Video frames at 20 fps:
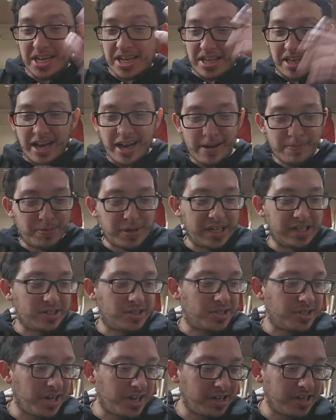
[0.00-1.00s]
That being
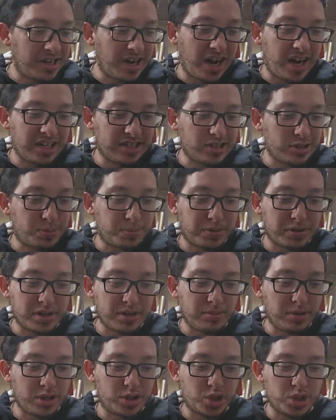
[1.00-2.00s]
said, guys, that's pretty
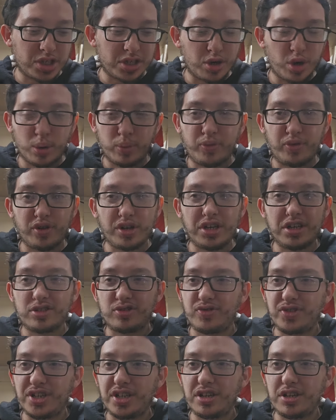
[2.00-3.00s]
much it. Hopefully this
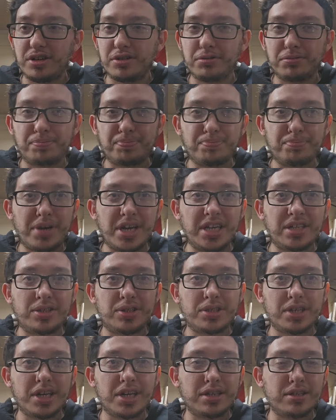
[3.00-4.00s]
video made
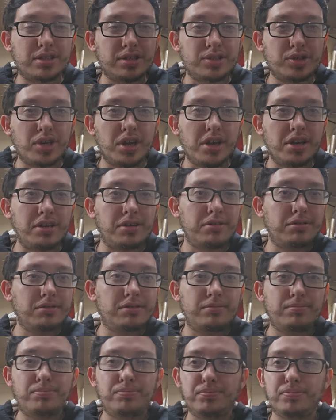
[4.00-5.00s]
sense. It's like
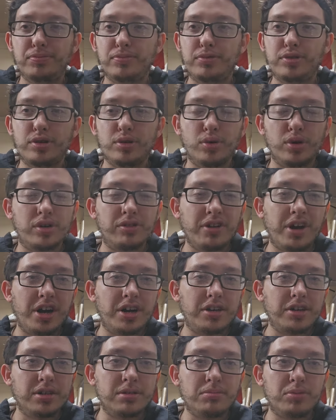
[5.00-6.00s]
2
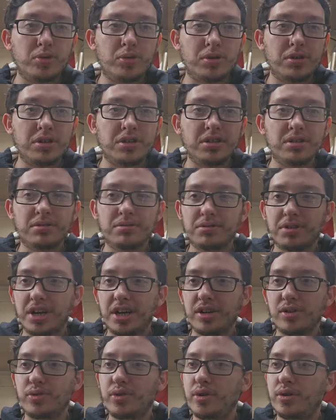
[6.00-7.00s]
o'clock in the morning. I had
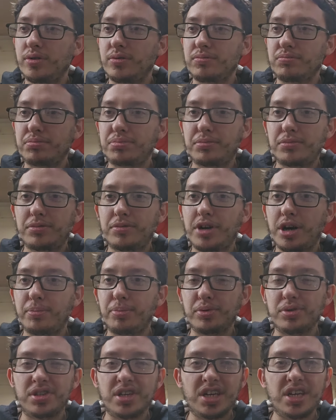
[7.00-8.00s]
a long couple
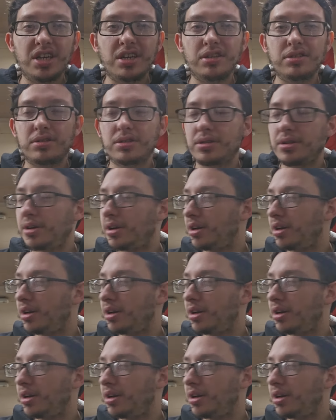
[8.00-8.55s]
days.